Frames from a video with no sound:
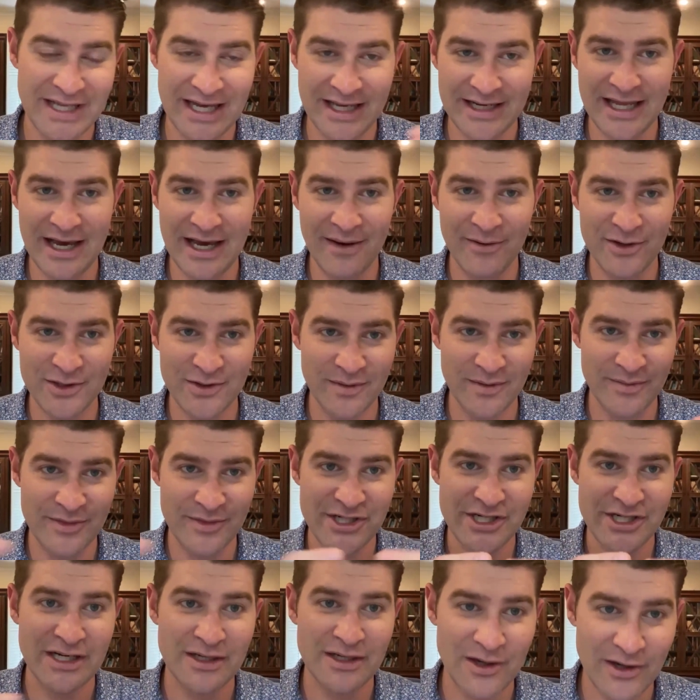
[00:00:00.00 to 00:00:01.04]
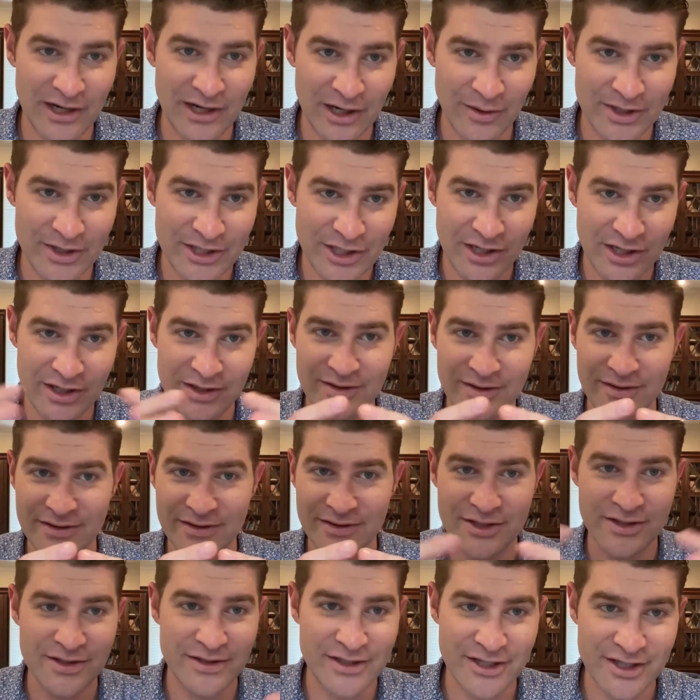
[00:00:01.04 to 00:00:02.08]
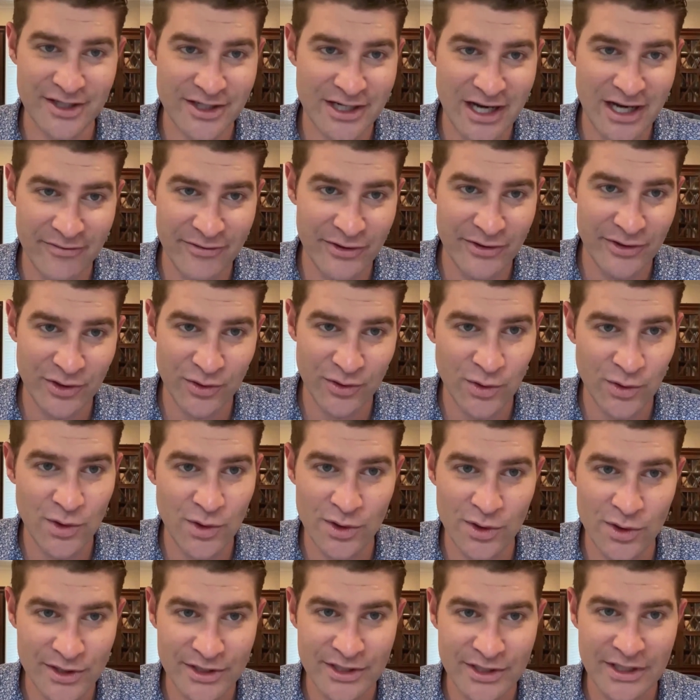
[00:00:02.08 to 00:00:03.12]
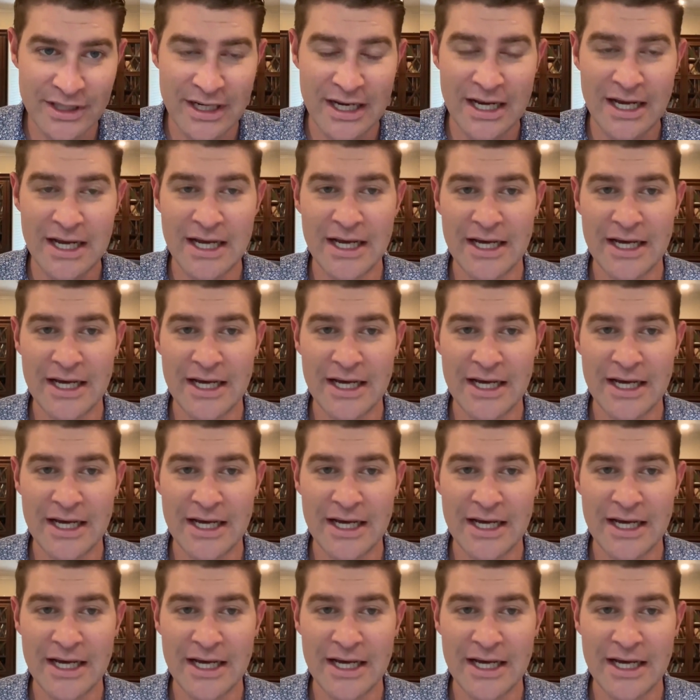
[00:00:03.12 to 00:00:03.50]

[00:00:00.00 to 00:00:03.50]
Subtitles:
That was what machine learning was. You could just discover the rules.